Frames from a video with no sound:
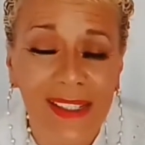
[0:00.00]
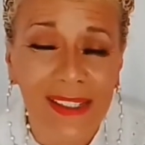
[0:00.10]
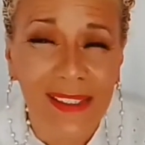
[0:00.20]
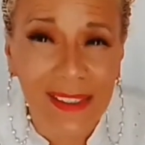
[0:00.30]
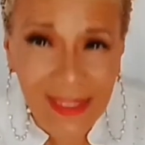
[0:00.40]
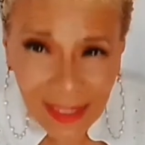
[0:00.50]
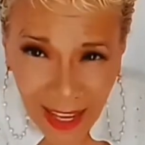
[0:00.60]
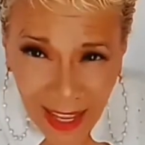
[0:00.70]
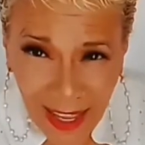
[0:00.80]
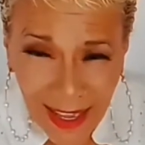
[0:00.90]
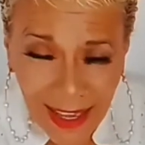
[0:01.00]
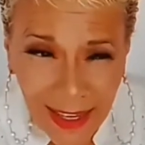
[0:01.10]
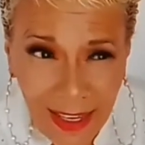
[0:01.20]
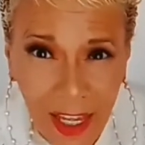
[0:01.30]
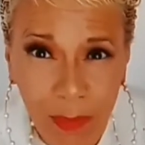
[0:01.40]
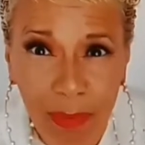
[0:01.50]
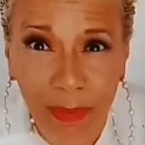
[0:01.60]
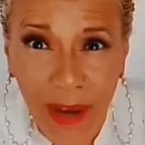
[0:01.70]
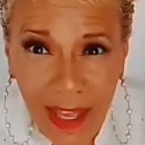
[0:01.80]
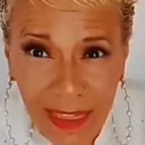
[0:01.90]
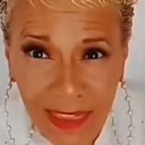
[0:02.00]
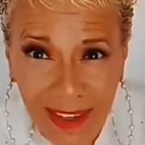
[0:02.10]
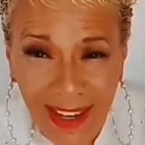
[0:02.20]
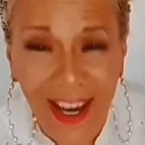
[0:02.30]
sigh a breath